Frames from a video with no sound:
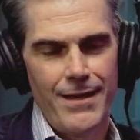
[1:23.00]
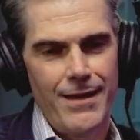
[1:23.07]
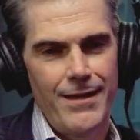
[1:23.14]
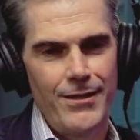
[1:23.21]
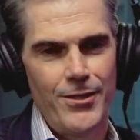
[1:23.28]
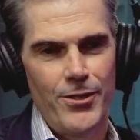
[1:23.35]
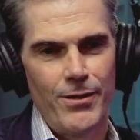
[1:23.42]

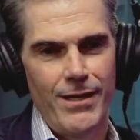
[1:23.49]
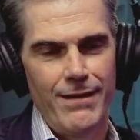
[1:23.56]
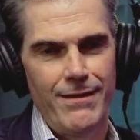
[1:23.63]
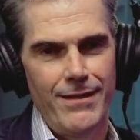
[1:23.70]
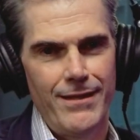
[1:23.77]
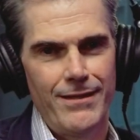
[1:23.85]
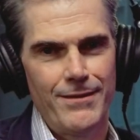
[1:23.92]
you know, I
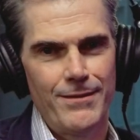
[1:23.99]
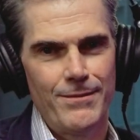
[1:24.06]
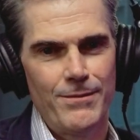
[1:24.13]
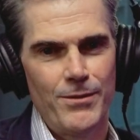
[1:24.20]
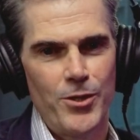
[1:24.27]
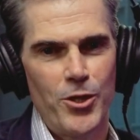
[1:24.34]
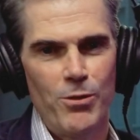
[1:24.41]
think
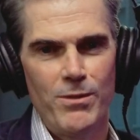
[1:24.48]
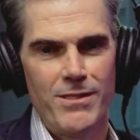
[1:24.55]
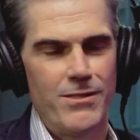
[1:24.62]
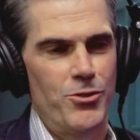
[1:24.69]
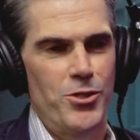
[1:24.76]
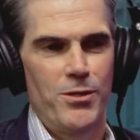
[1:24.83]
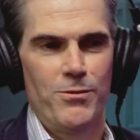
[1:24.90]
humans
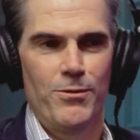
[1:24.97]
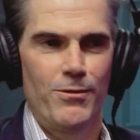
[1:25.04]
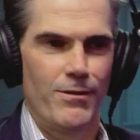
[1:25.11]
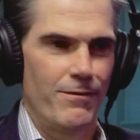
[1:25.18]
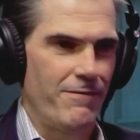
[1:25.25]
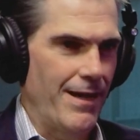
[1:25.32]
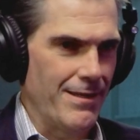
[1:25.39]
in general
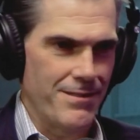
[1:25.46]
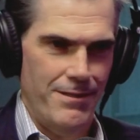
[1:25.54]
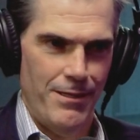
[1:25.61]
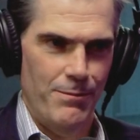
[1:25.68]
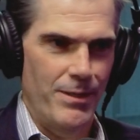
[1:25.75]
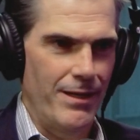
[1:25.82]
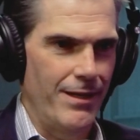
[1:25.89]
are
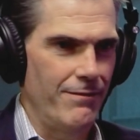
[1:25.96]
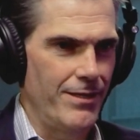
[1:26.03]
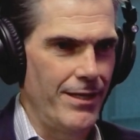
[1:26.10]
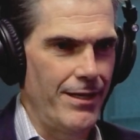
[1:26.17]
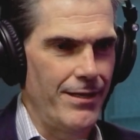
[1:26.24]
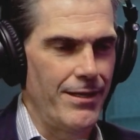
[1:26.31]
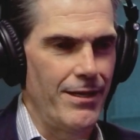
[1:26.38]
fascinated by
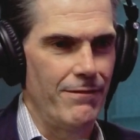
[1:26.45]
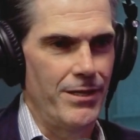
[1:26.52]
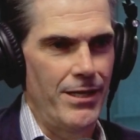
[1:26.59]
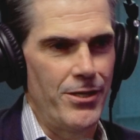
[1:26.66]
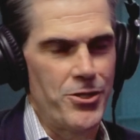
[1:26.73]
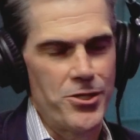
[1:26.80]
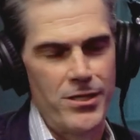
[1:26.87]

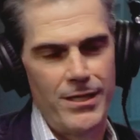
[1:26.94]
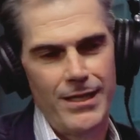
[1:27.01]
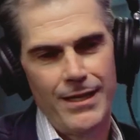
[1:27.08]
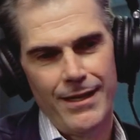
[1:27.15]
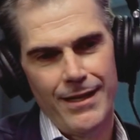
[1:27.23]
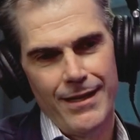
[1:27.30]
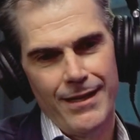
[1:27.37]
aviation.
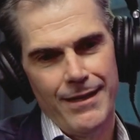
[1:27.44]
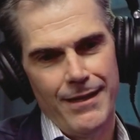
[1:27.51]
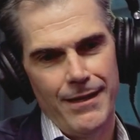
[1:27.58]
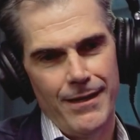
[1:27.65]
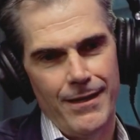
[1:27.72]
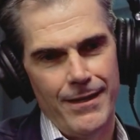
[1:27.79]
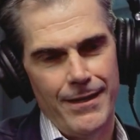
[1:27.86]

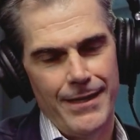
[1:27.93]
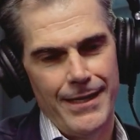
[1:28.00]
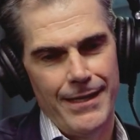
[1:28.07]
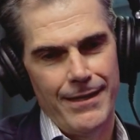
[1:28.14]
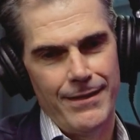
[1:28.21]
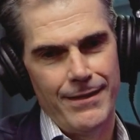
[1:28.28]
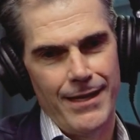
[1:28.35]
Uh,
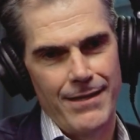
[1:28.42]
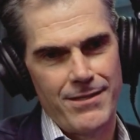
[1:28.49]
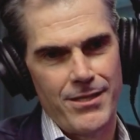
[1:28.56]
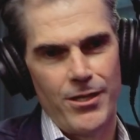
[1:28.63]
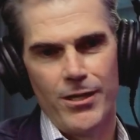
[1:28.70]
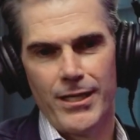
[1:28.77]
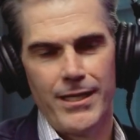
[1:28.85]
and as a
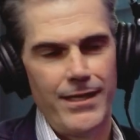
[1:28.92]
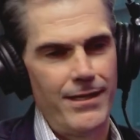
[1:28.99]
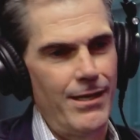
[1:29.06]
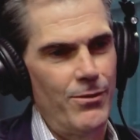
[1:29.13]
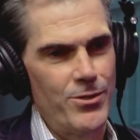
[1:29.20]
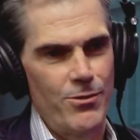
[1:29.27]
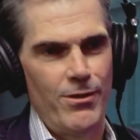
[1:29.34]
young kid, I
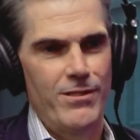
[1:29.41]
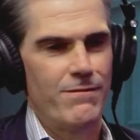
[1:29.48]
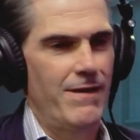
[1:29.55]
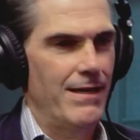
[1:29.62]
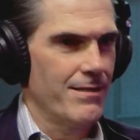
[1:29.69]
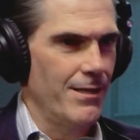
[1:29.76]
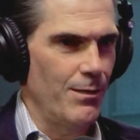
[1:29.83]
was always
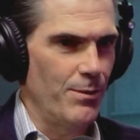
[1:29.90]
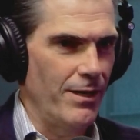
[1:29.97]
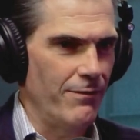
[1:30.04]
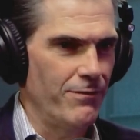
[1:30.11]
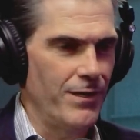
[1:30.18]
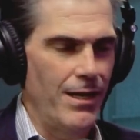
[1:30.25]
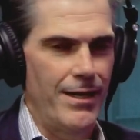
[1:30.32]
fascinated by
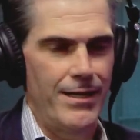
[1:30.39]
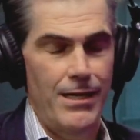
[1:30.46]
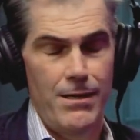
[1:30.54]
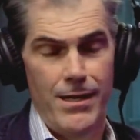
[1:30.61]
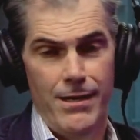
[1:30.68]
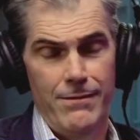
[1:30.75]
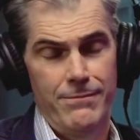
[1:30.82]
flying. I,
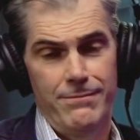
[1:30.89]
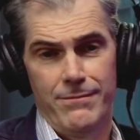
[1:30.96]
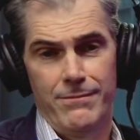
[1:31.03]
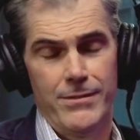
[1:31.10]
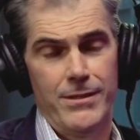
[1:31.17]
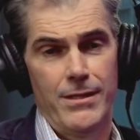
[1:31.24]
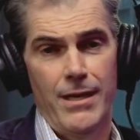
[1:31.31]
I
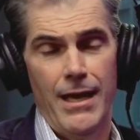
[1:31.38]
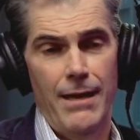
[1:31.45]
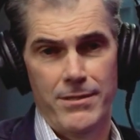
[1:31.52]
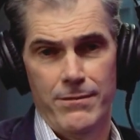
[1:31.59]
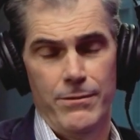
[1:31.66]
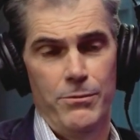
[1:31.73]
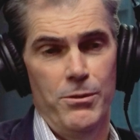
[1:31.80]

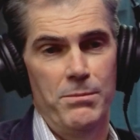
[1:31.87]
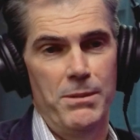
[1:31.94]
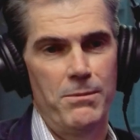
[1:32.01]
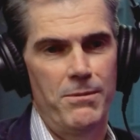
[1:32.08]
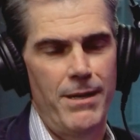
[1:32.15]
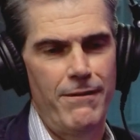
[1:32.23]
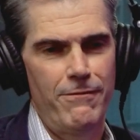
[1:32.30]
absolutely
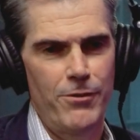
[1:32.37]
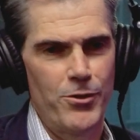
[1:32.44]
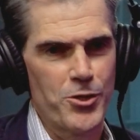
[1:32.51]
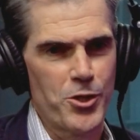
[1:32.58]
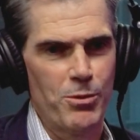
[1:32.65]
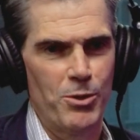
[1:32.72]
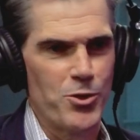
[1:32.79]
remember my
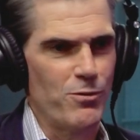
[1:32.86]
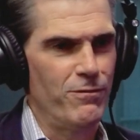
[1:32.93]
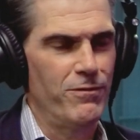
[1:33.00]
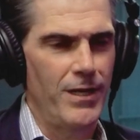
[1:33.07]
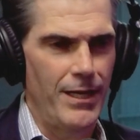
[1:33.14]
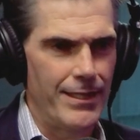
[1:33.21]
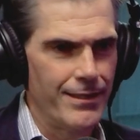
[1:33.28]
first commercial
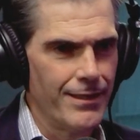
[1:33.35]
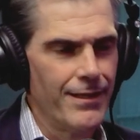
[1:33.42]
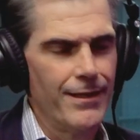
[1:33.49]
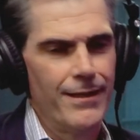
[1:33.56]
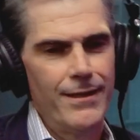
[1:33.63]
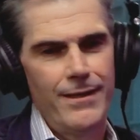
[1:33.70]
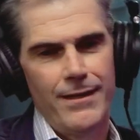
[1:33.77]
flight
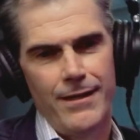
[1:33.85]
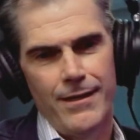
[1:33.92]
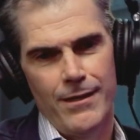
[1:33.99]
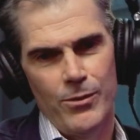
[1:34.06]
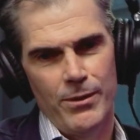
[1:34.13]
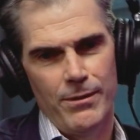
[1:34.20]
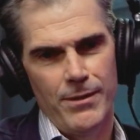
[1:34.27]
uh,
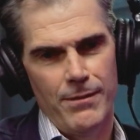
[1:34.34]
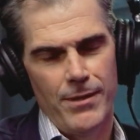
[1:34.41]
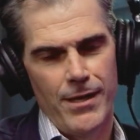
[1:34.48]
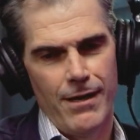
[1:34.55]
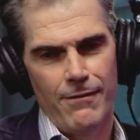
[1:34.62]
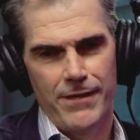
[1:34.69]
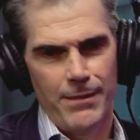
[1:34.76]
when
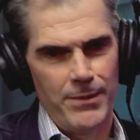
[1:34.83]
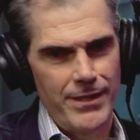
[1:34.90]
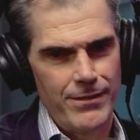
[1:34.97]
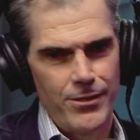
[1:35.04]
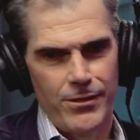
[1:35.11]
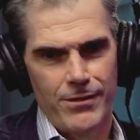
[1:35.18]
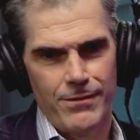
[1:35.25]
our family
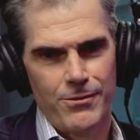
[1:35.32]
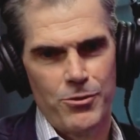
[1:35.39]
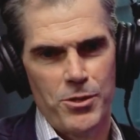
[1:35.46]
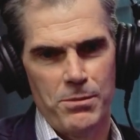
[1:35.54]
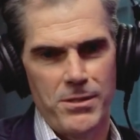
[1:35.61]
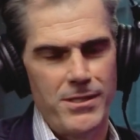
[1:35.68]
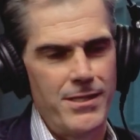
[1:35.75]
took a
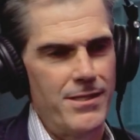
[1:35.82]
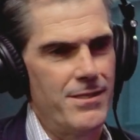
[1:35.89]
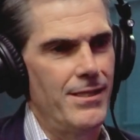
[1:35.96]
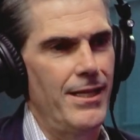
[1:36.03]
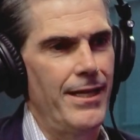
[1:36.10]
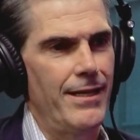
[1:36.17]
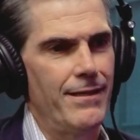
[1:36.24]
trip to
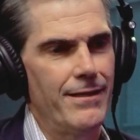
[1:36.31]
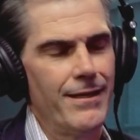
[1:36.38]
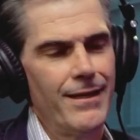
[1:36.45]
Disneyland.